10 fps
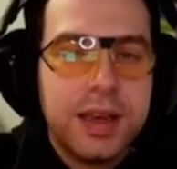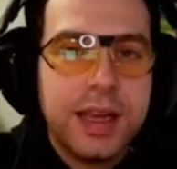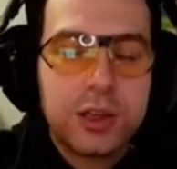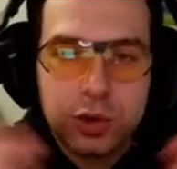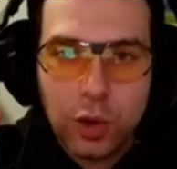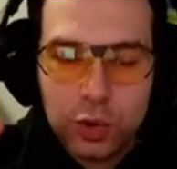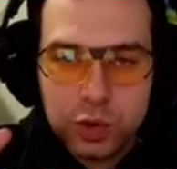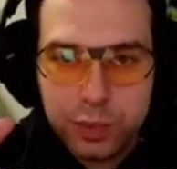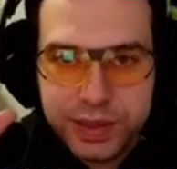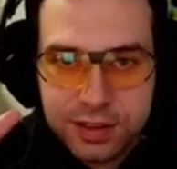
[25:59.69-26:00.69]
It could
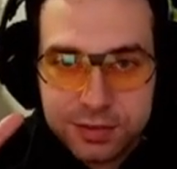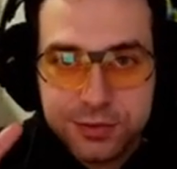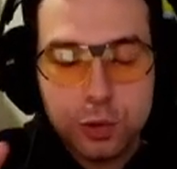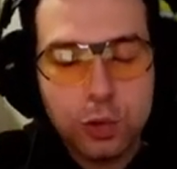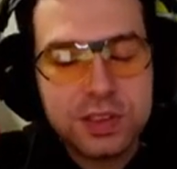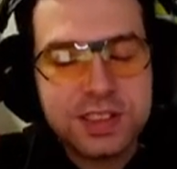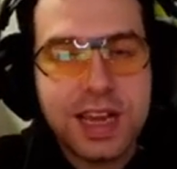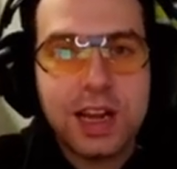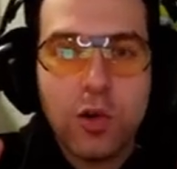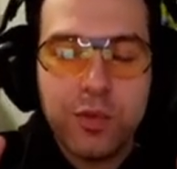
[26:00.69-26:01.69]
also be a full
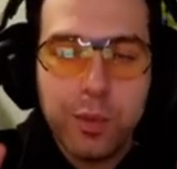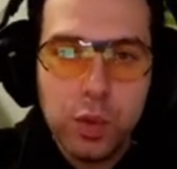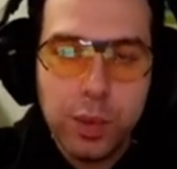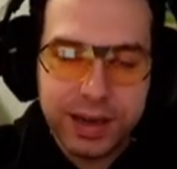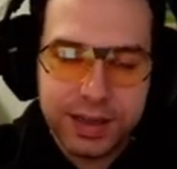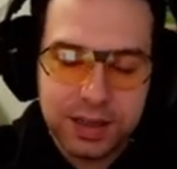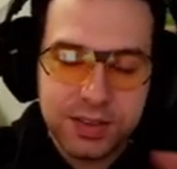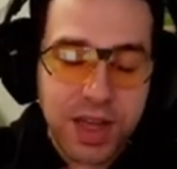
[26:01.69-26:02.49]
stack of Mumakils.